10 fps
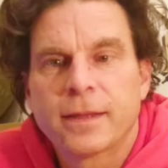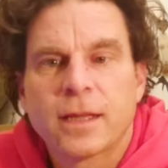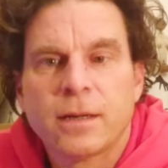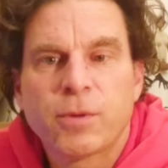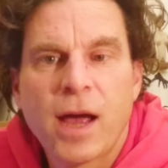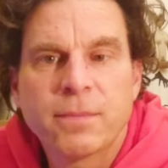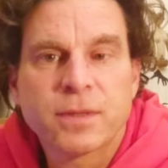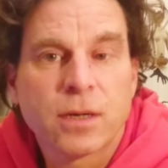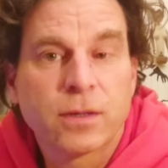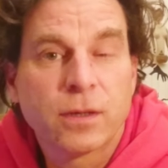The Bram
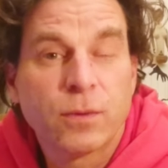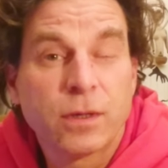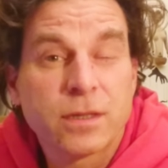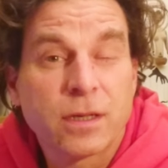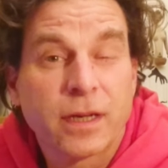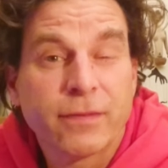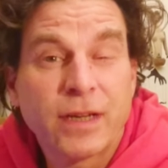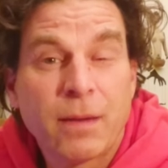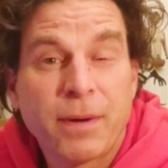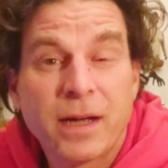Stoker Awards are
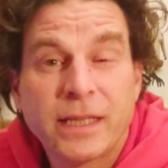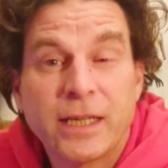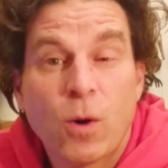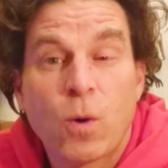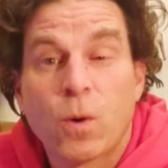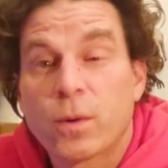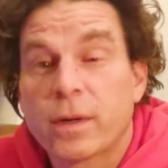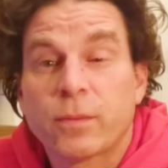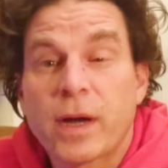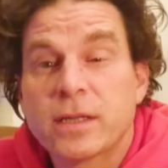given out by the
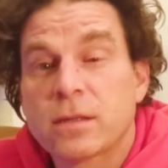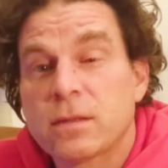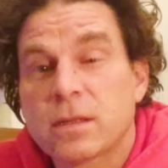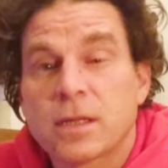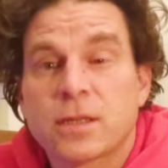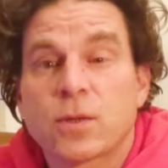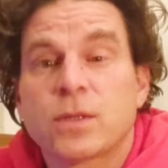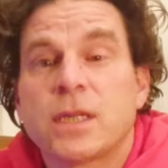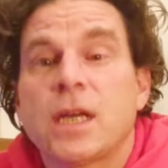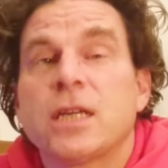Horror Writers
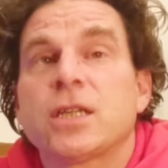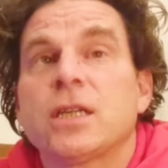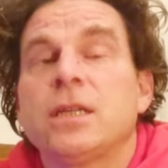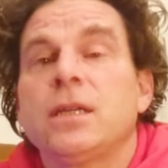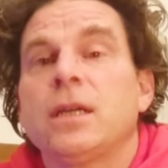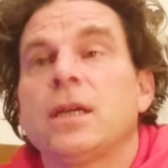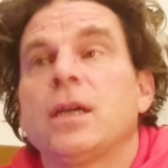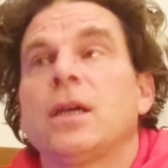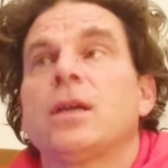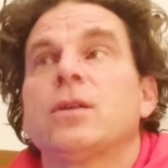Association,
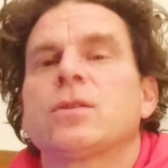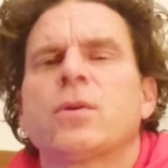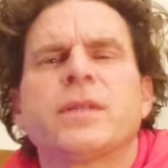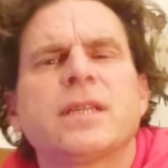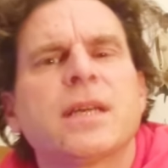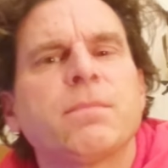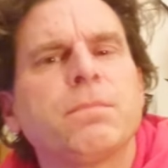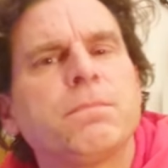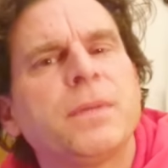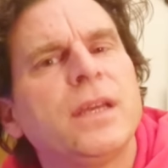so it is a
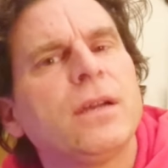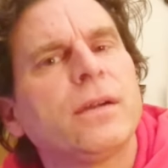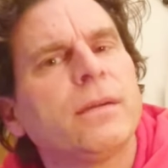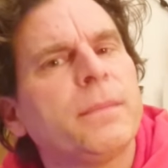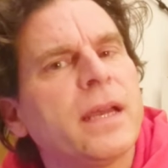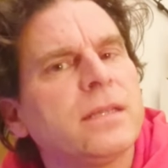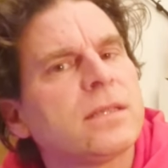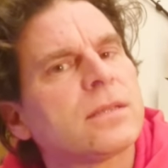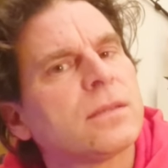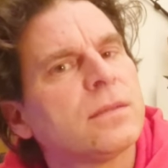
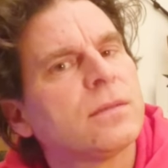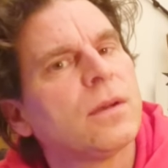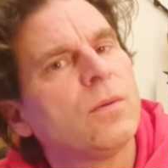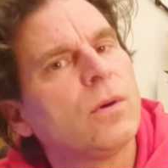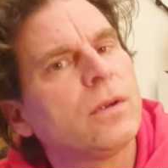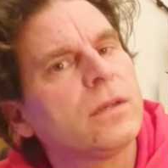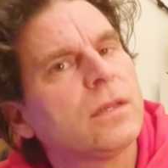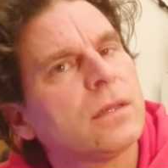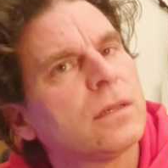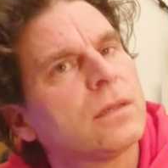peer-based award,
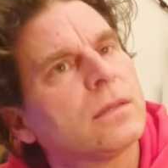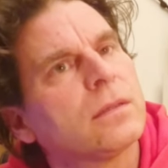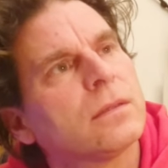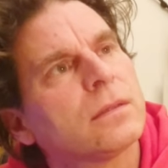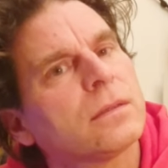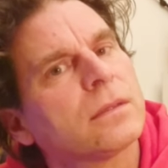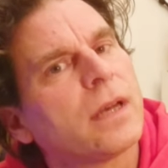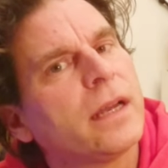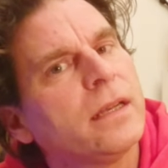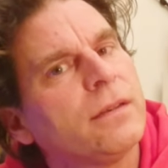
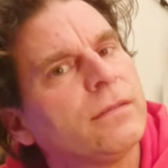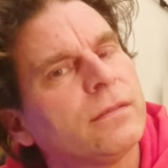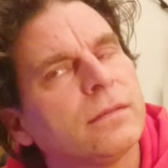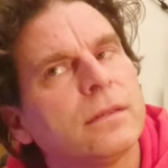kind of.